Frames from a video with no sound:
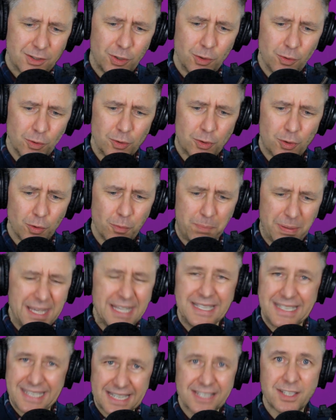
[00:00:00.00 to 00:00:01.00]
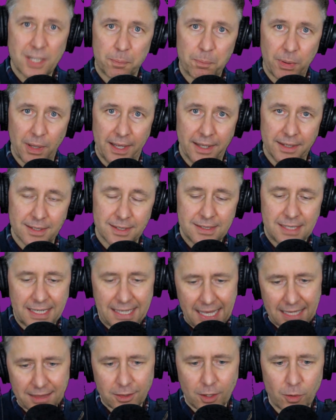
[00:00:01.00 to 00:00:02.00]
to, to be disciplined, to
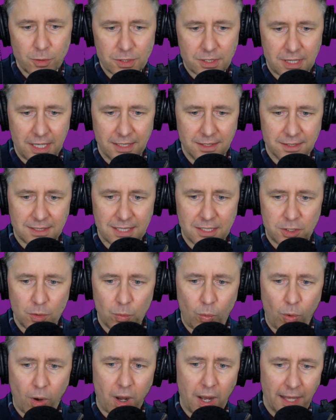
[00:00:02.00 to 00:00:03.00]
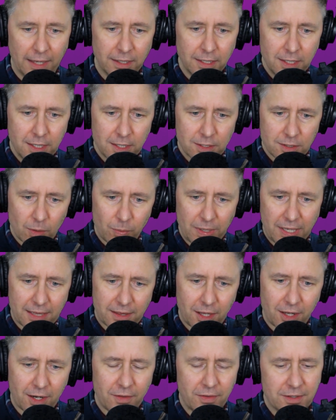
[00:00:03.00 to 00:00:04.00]
get those things that you want. So we
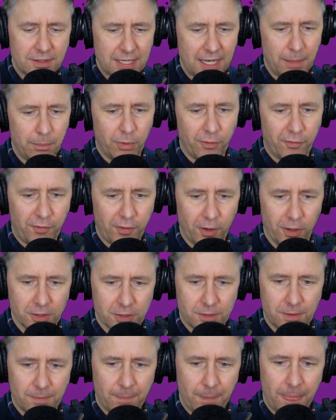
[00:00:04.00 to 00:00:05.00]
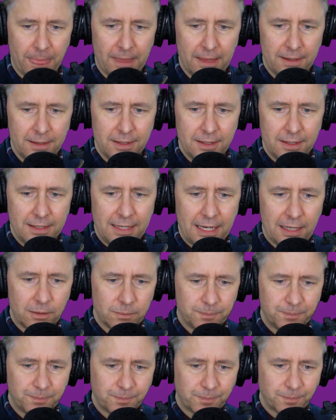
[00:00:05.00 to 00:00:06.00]
get that on the table first.
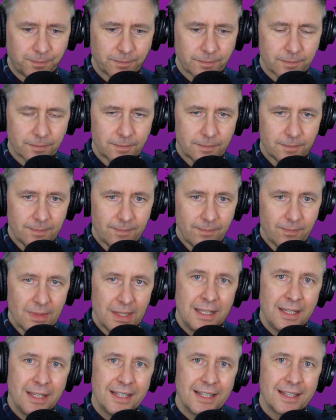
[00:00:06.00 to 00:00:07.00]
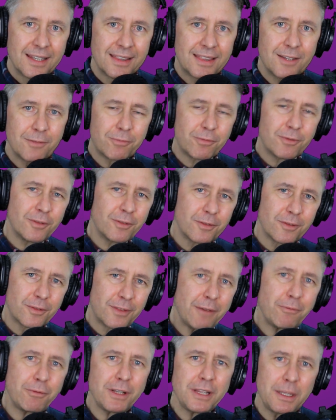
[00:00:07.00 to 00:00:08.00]
Now, the,
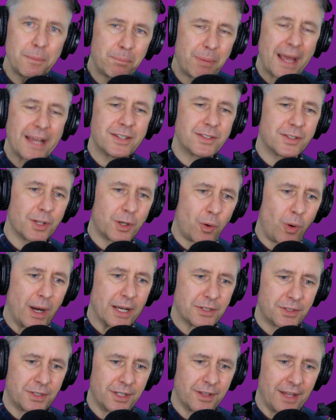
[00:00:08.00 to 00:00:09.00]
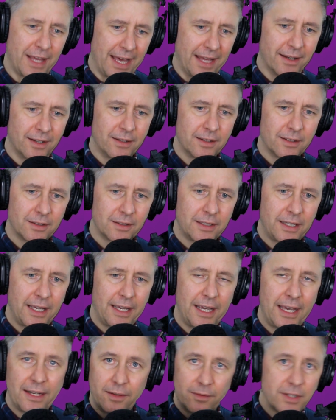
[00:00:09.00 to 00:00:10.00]
that really begs the question then.
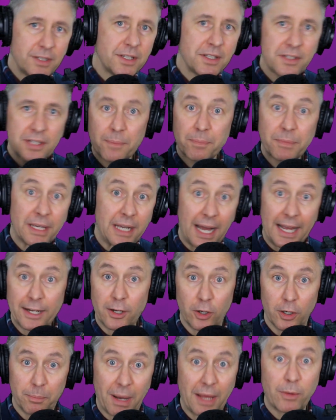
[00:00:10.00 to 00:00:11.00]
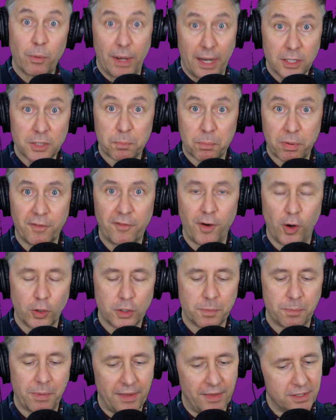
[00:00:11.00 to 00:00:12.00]
And, and this is something I heard. By the way, I was
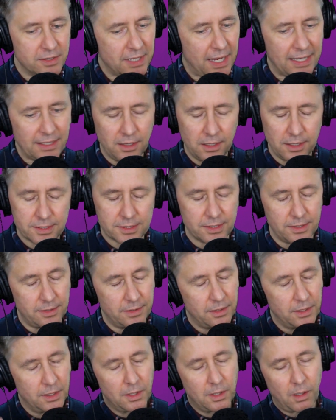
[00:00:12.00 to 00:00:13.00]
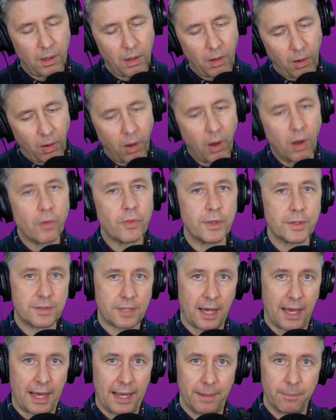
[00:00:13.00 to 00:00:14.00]
provoked by this. I listen all the
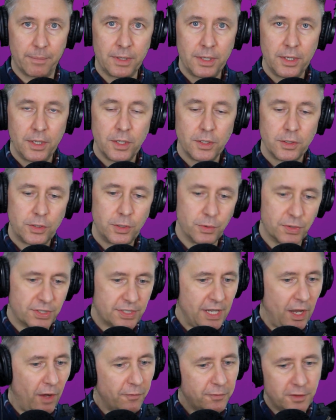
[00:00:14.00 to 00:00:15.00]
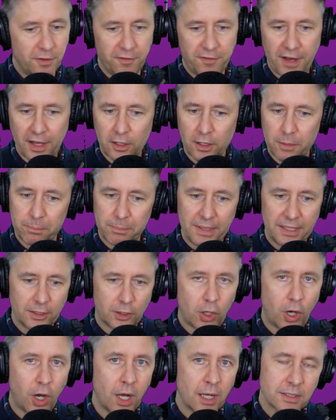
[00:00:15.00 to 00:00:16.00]
time to self
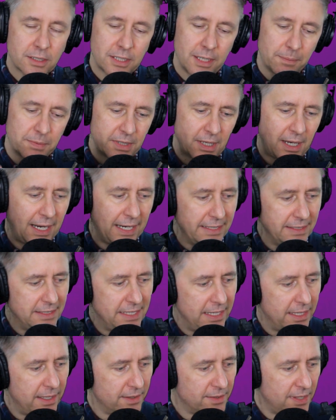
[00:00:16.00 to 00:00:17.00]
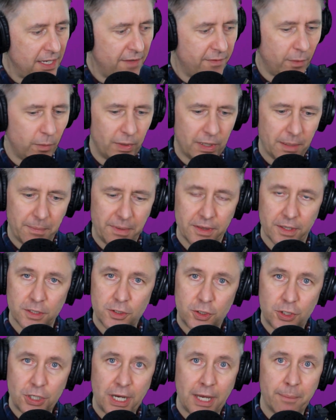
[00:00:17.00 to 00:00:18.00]
development concepts, ideas, even when I'm in the
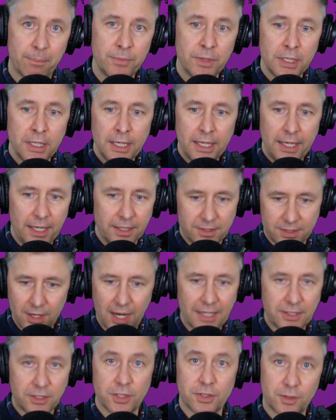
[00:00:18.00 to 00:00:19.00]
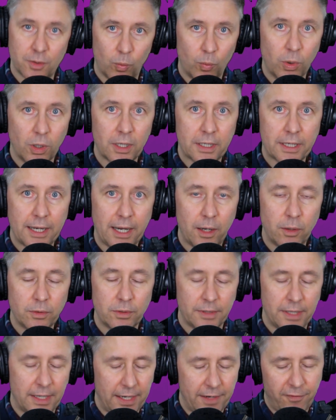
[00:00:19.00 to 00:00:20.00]
gym. It's not just a
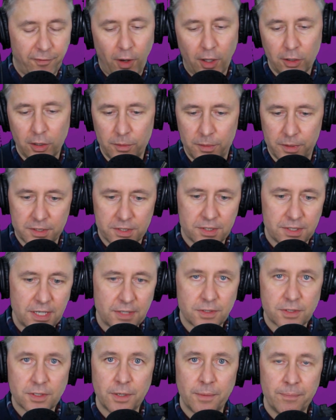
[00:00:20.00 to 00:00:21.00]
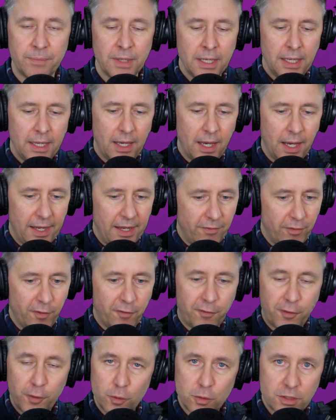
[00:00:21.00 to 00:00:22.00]
workout that I follow this system, I have a
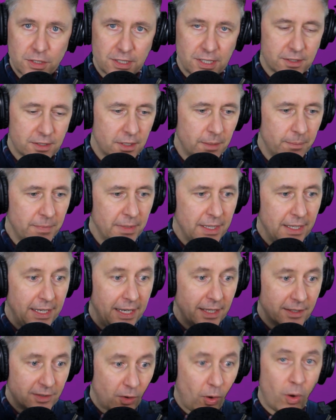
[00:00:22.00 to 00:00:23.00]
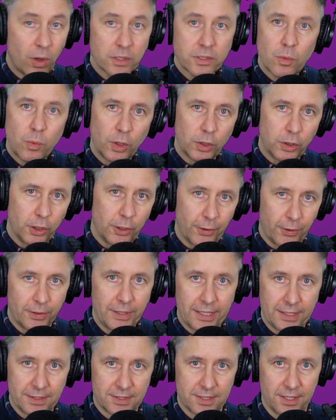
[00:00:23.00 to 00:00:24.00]
food system, it's also a
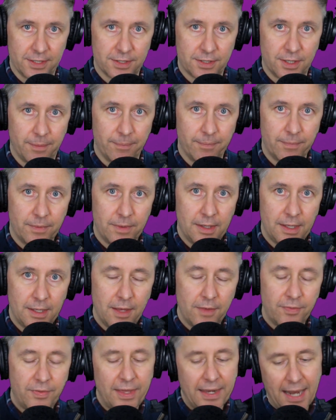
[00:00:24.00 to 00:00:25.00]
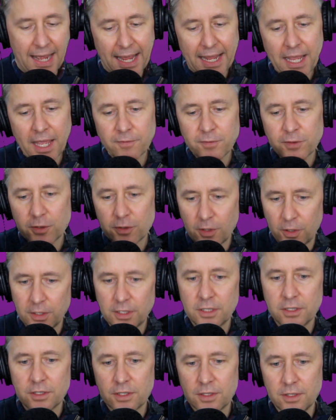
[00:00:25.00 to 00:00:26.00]
learning system that I have
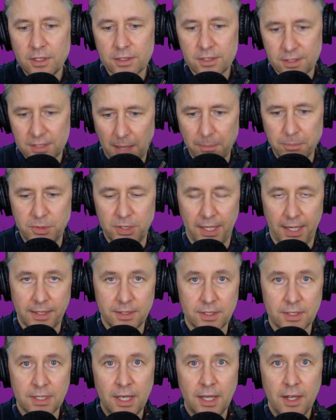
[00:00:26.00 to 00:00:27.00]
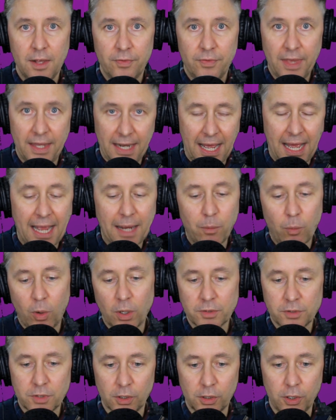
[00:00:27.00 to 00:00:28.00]
certain subjects that I
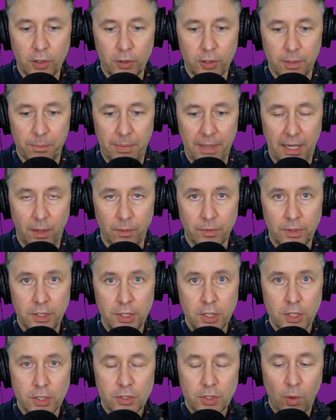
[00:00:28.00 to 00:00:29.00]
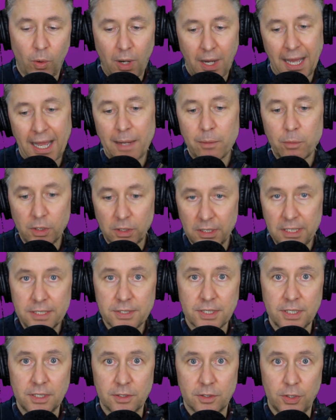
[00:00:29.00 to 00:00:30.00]
want to learn about. So I will
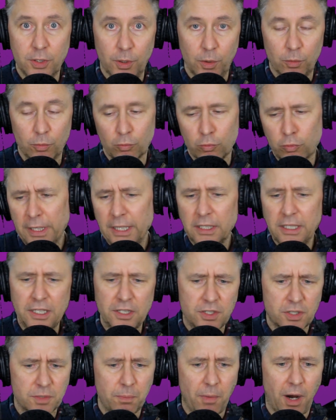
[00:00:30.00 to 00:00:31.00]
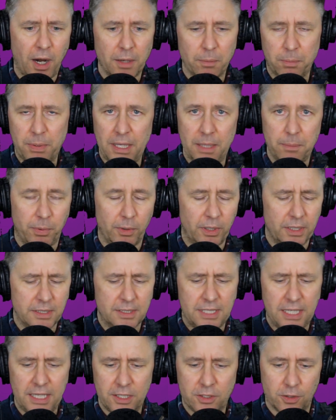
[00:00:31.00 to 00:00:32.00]
listen to really smart people
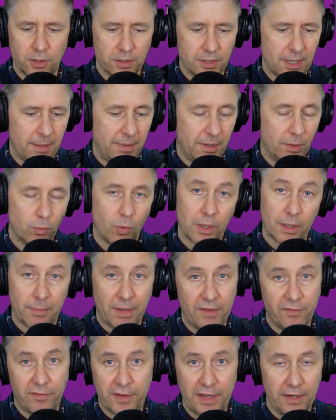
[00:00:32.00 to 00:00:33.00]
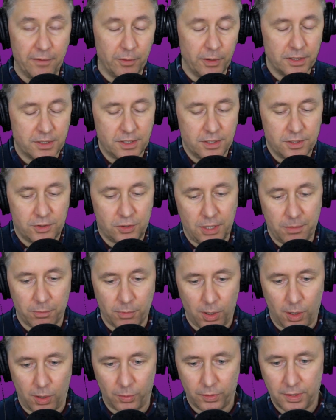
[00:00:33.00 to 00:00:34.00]
and teachers. I mean, one of my favorites is
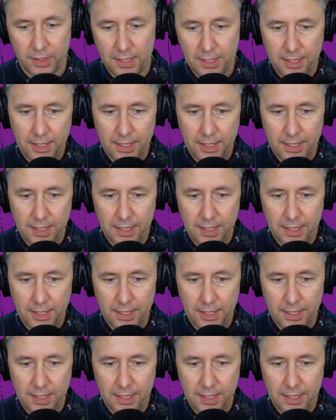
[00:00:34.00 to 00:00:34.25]
Jim Rohn.